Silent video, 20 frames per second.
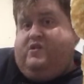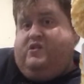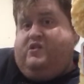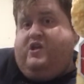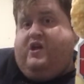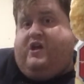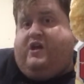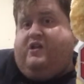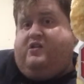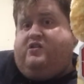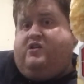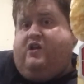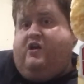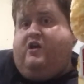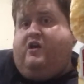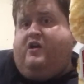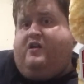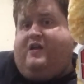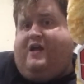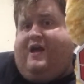you can
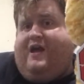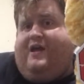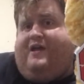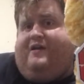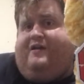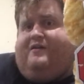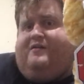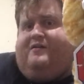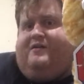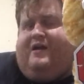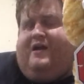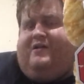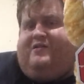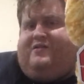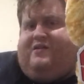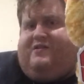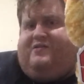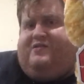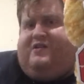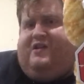turn a
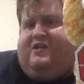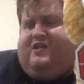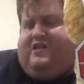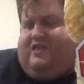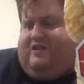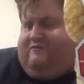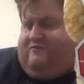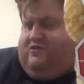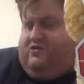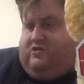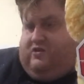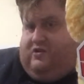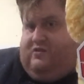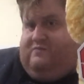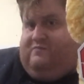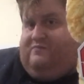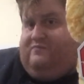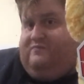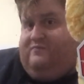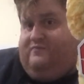existing television
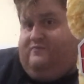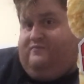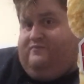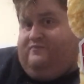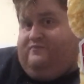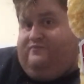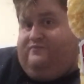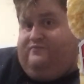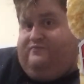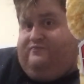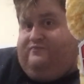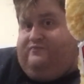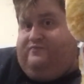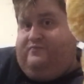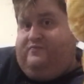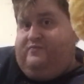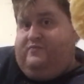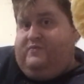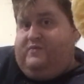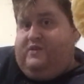
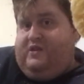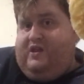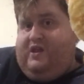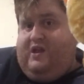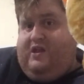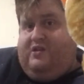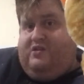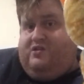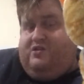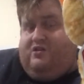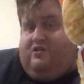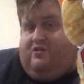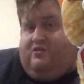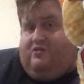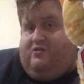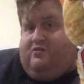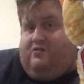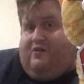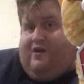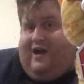
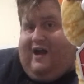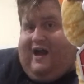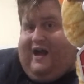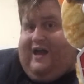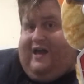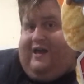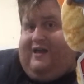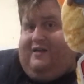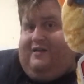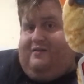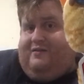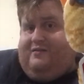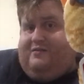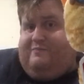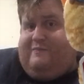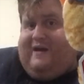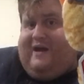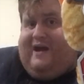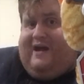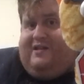into a
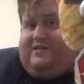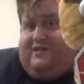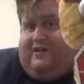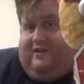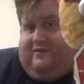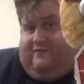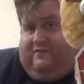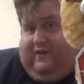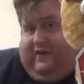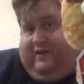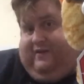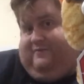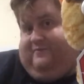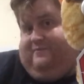smart TV.